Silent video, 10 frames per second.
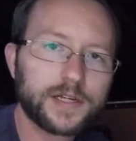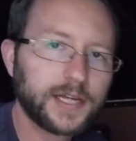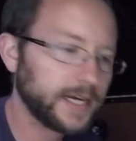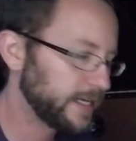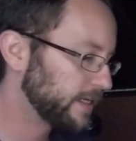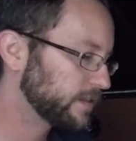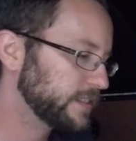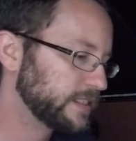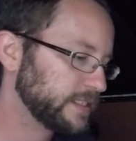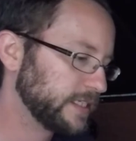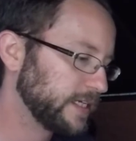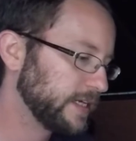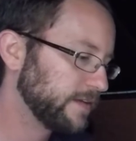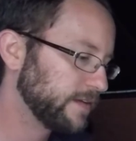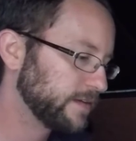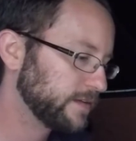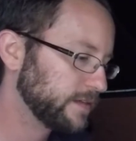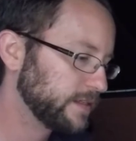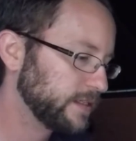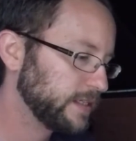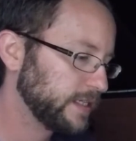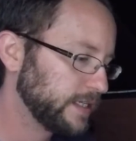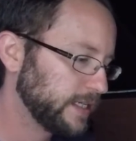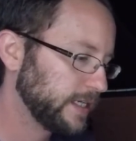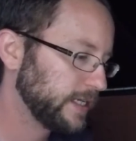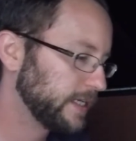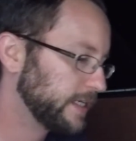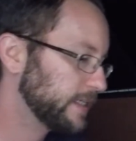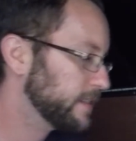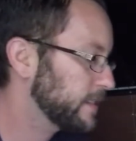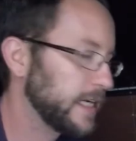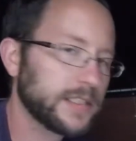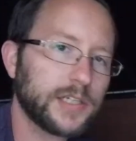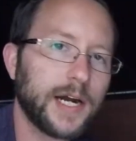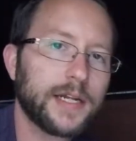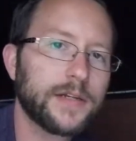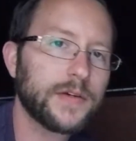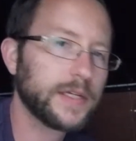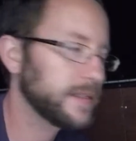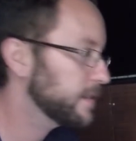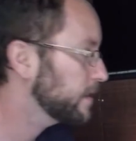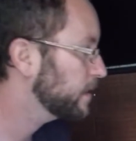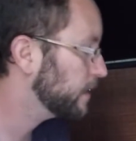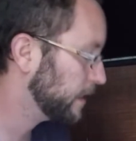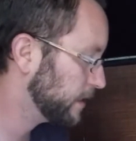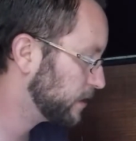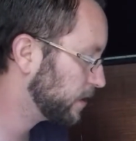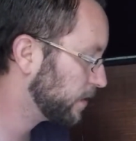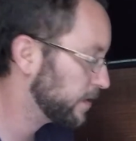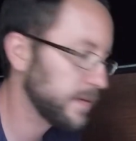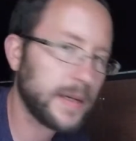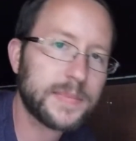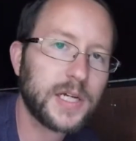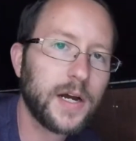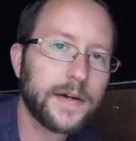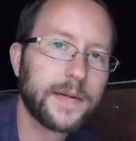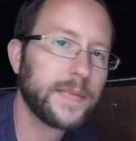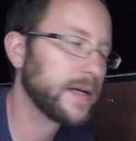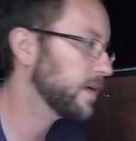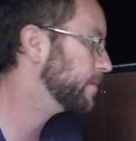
kind of held this together, and I'll try to do it and show you what I'm talking about. I hope